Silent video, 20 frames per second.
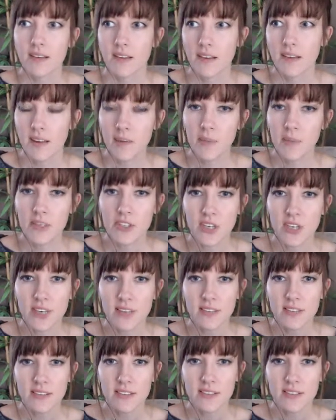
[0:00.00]

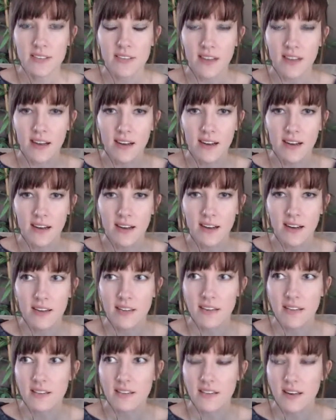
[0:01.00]
images
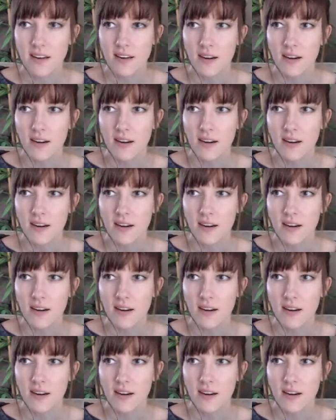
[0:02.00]
and